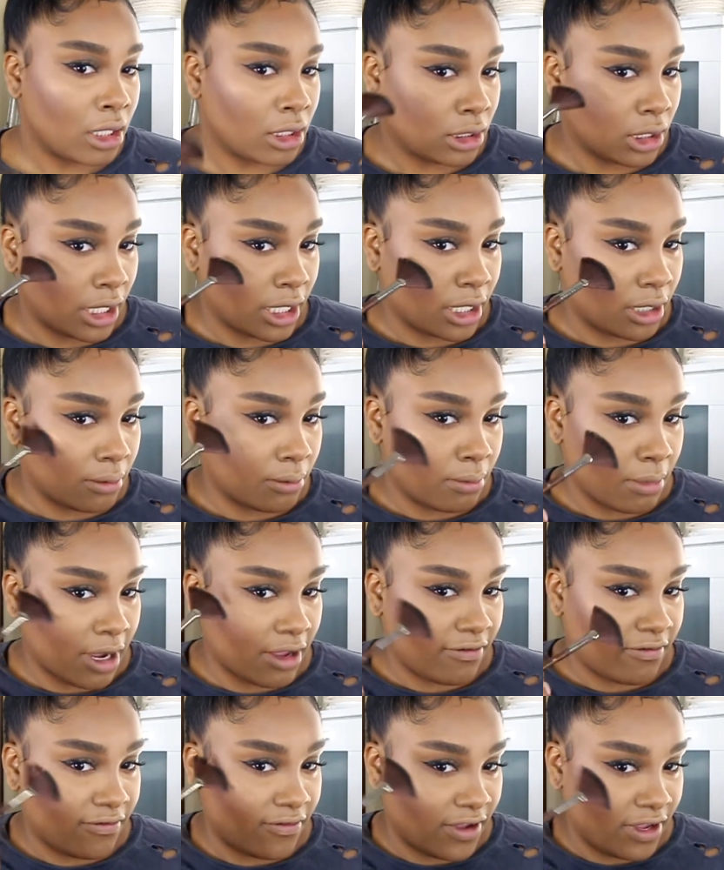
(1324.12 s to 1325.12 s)
like my
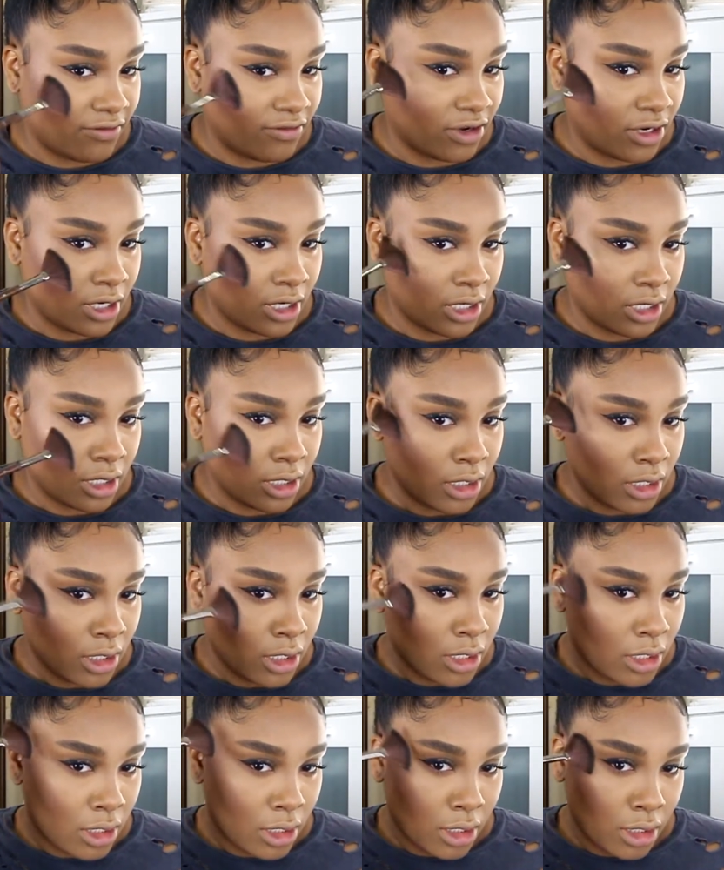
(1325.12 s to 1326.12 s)
favorite,
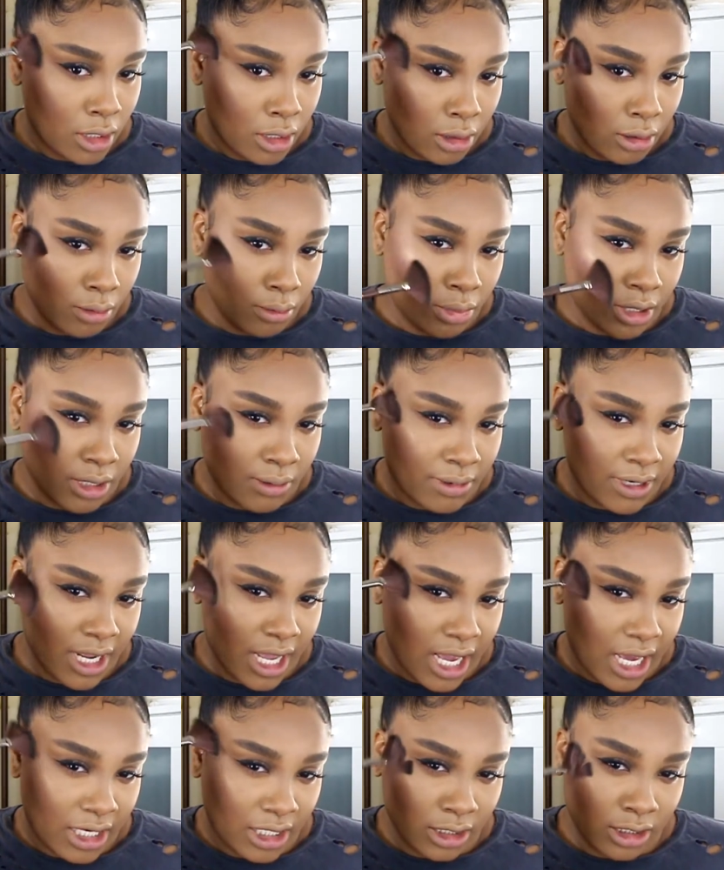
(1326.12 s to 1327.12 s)
but I'm gonna
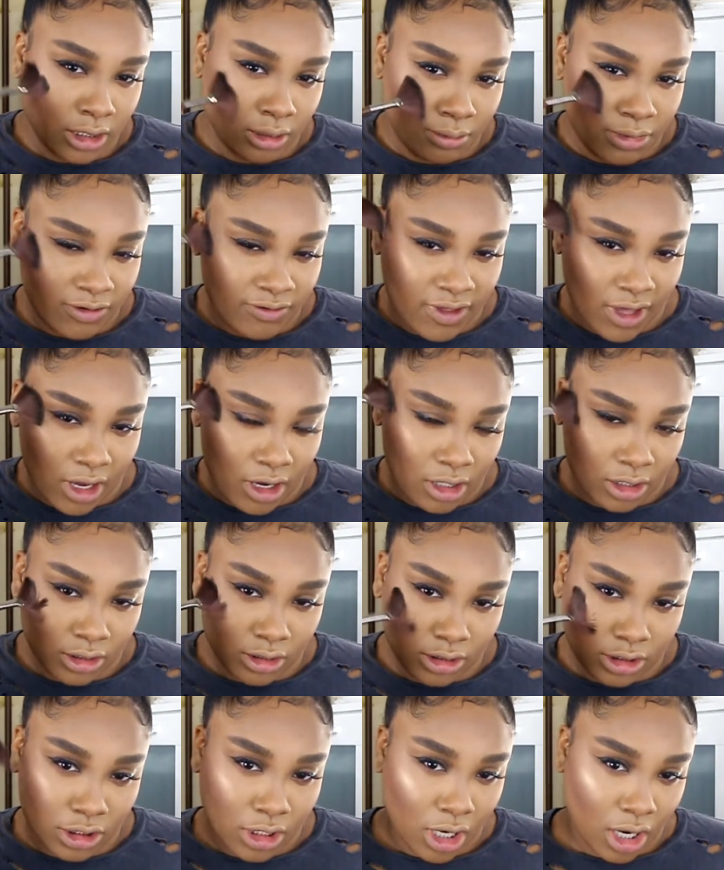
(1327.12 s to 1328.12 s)
add a little bit of that
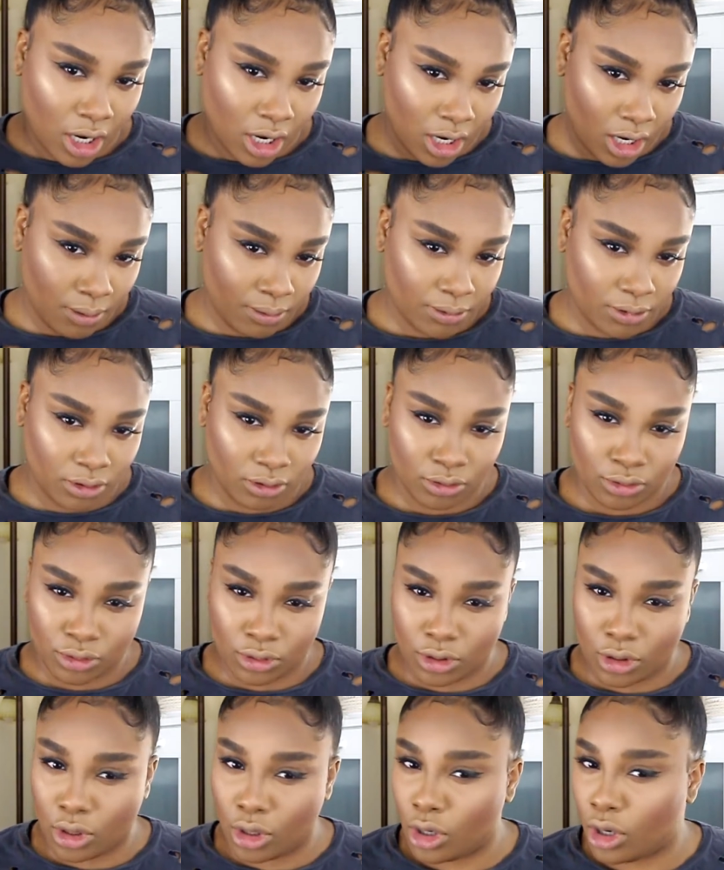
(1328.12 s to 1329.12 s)
on top.
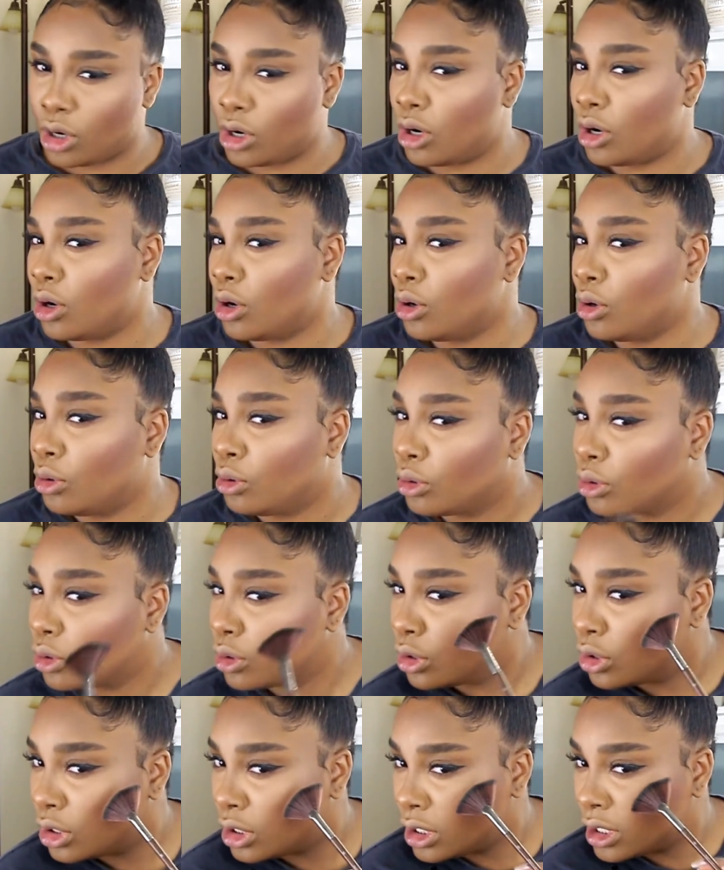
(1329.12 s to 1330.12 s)

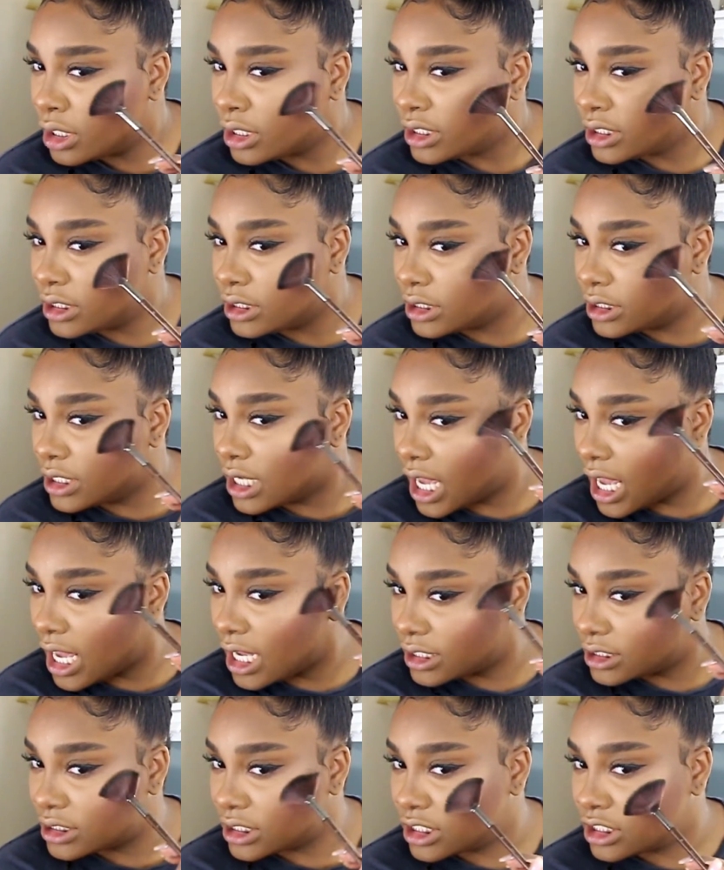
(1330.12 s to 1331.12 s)
Oh
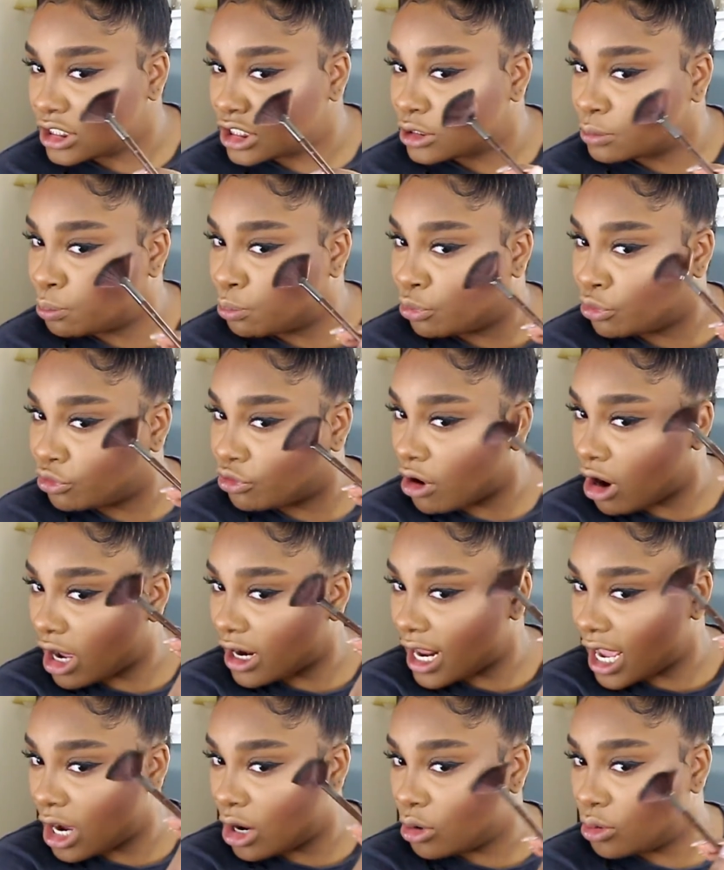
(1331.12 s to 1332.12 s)
yes, and it just
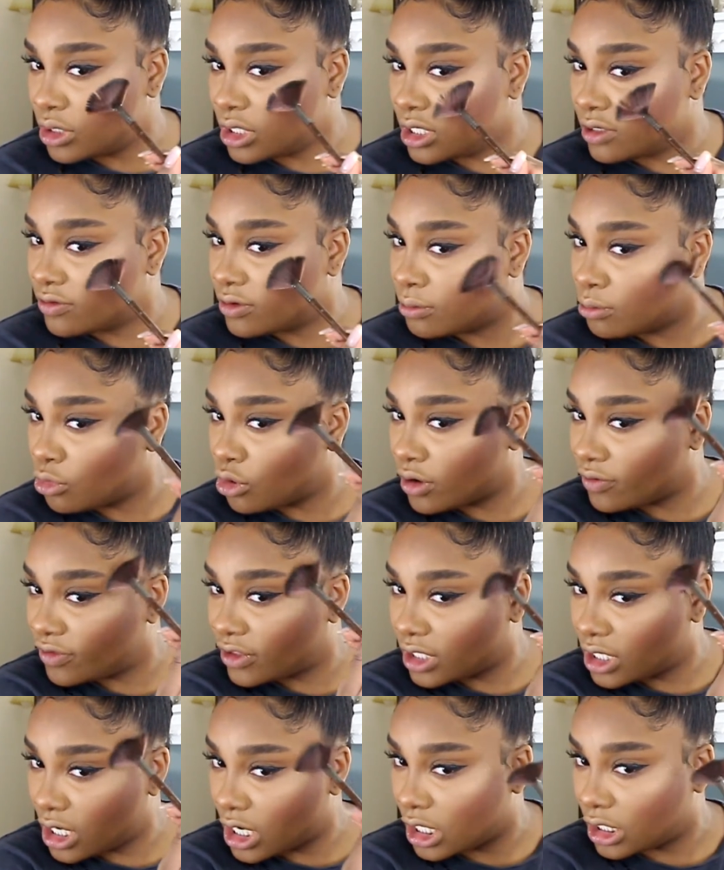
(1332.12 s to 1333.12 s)
brought out even more of
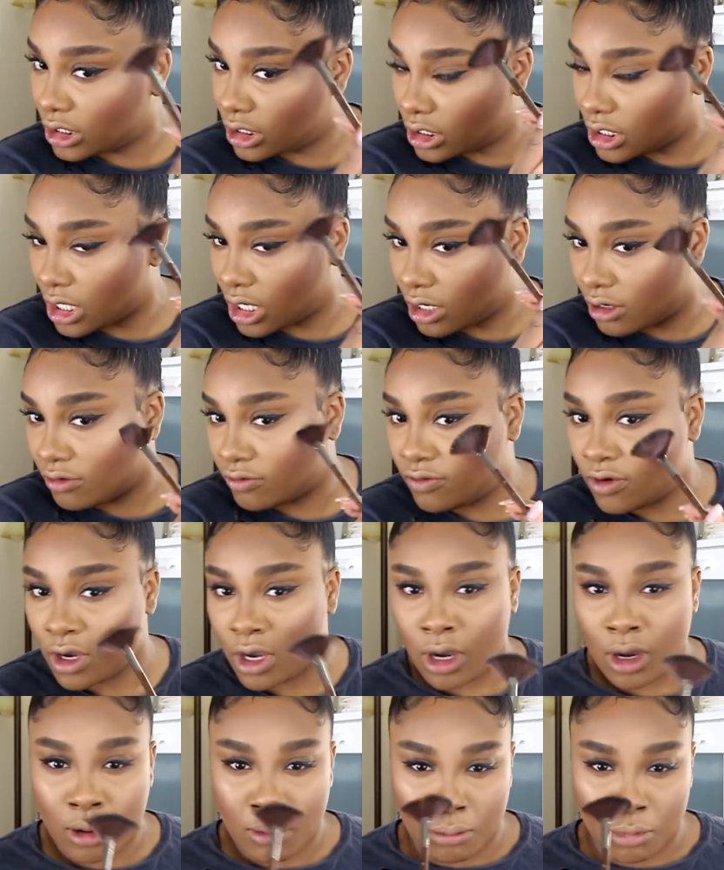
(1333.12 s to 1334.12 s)
the color of
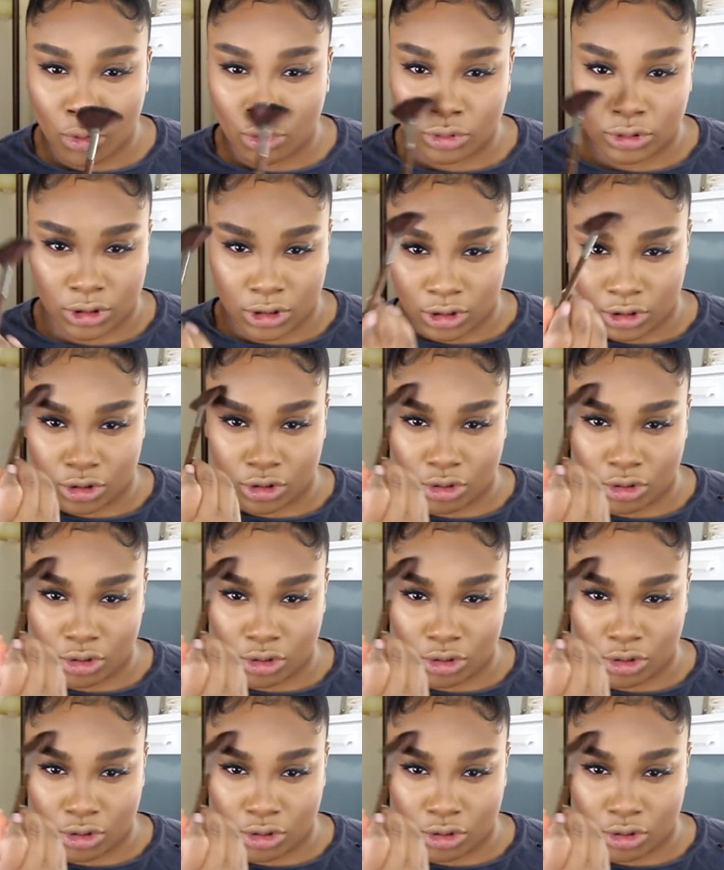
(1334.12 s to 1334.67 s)
Molten